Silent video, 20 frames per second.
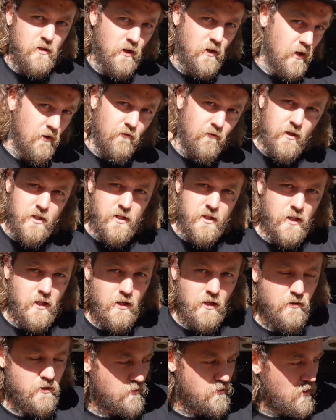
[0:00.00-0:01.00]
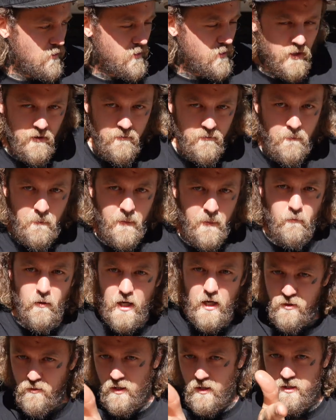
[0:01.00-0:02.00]
like our fishing gear as well, we love
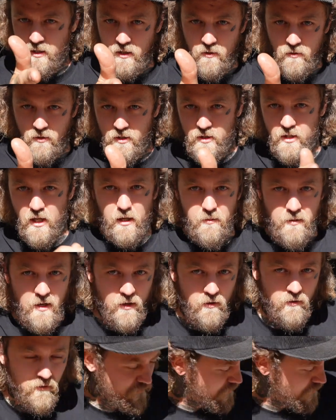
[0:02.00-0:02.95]
Razor Edge Lures. Check them out, good